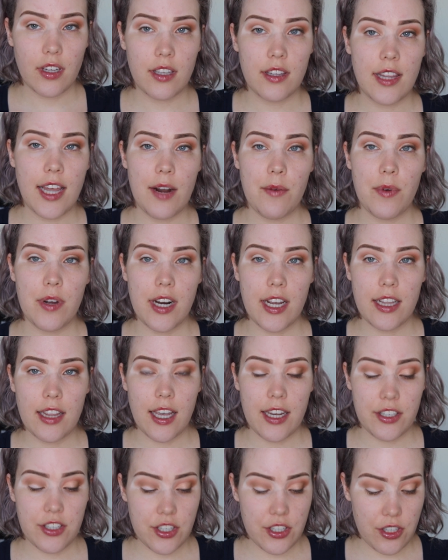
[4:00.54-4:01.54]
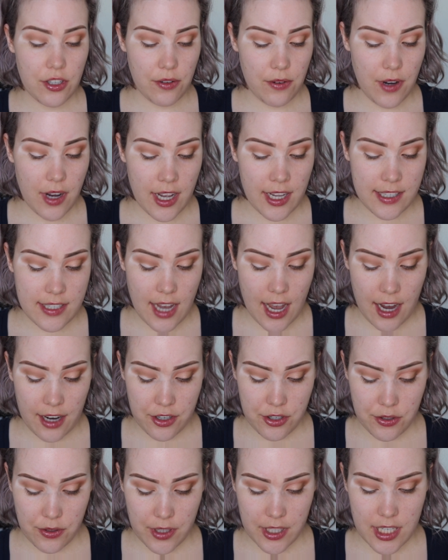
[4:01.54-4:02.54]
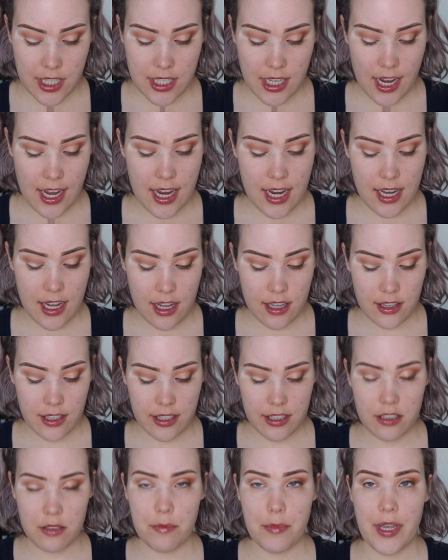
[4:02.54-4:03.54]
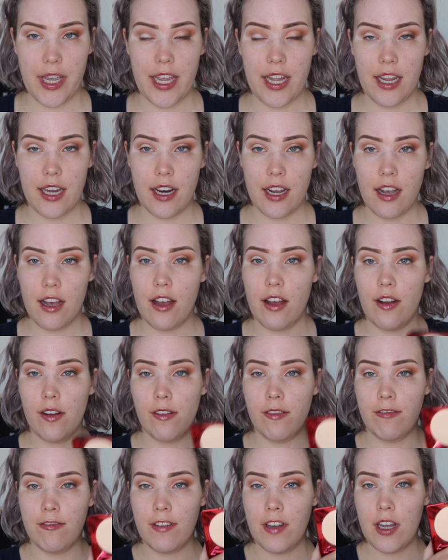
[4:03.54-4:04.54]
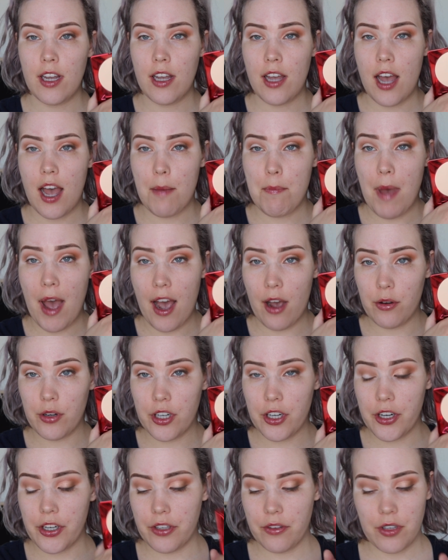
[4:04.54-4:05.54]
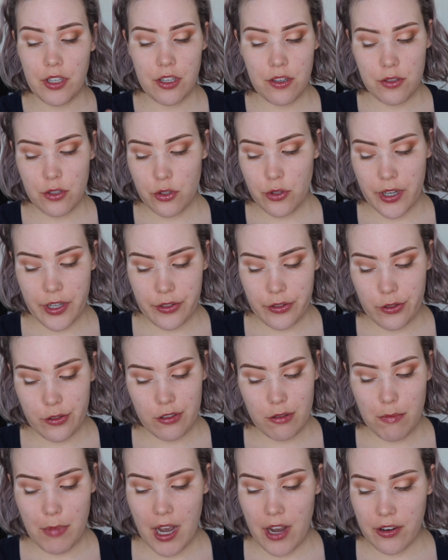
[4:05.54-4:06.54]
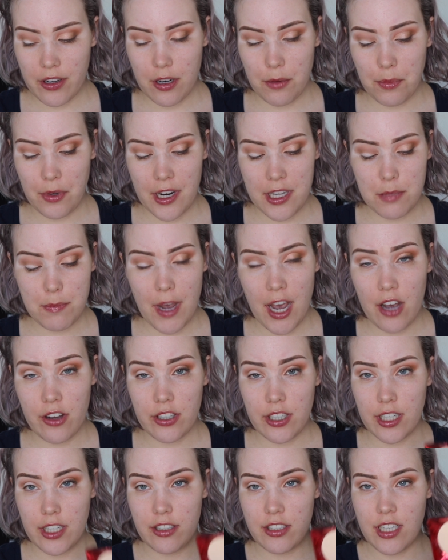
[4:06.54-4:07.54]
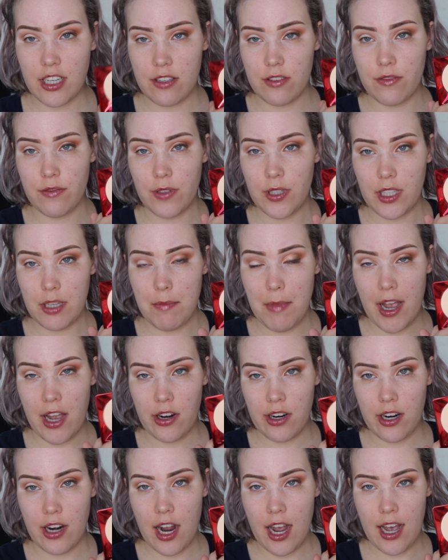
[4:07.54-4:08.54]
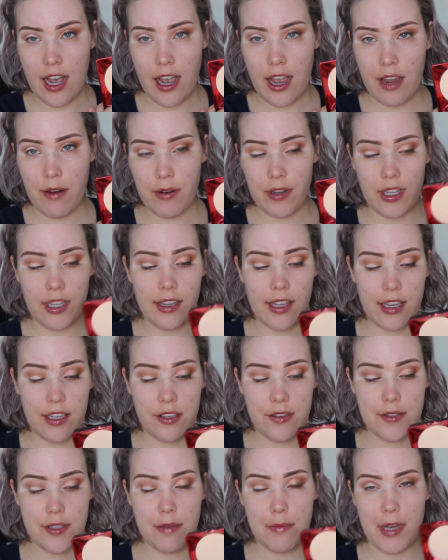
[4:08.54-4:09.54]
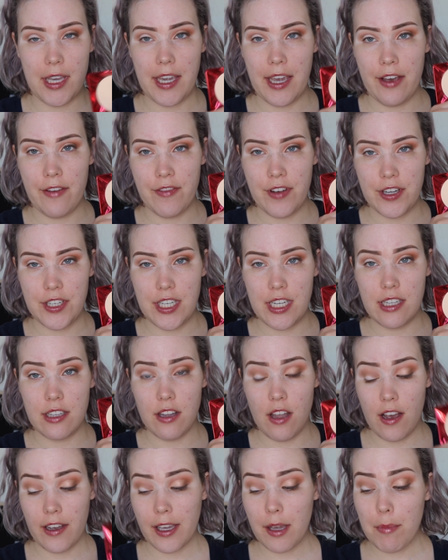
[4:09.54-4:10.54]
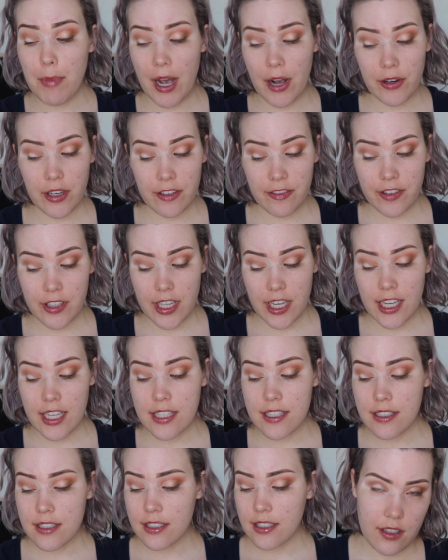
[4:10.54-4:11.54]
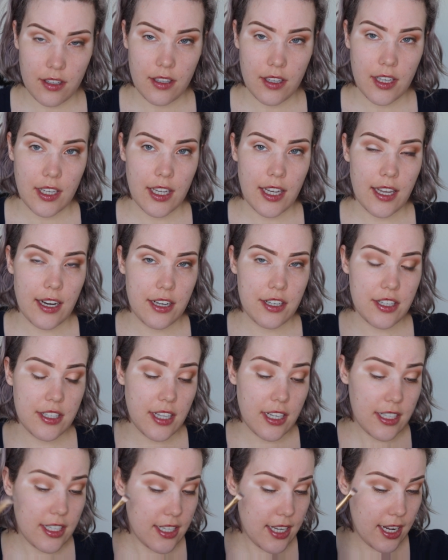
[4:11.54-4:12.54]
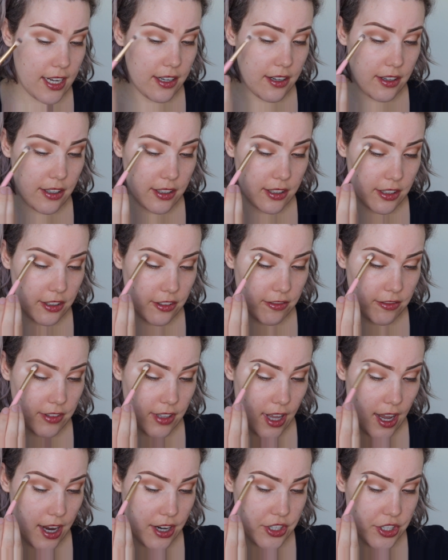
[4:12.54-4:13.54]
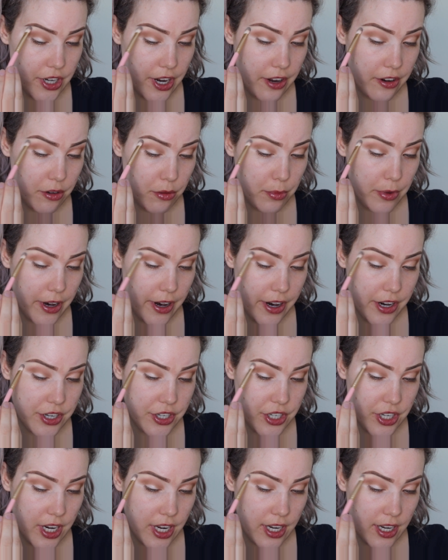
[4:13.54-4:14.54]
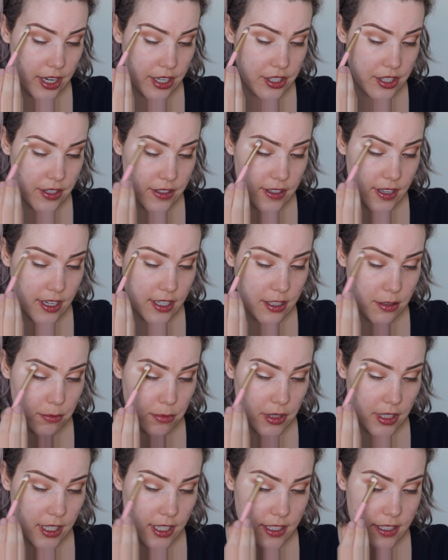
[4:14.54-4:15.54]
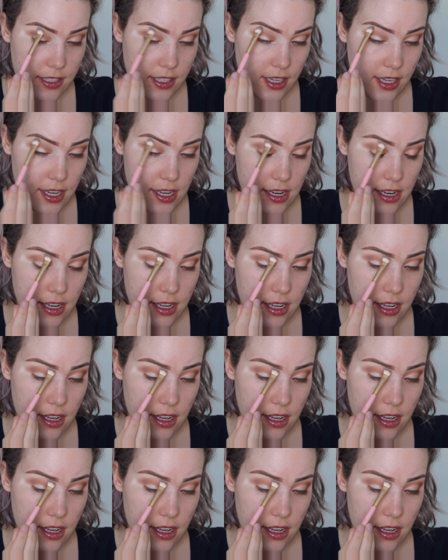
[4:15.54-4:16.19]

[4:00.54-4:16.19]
Then what I like to do is actually take a little bit of powder. You can use a translucent powder, a pressed powder, it doesn't really matter. I really like using my Kat Von D Locket powder for this. And I just like to take it on a little flat shadow brush and I just like to place it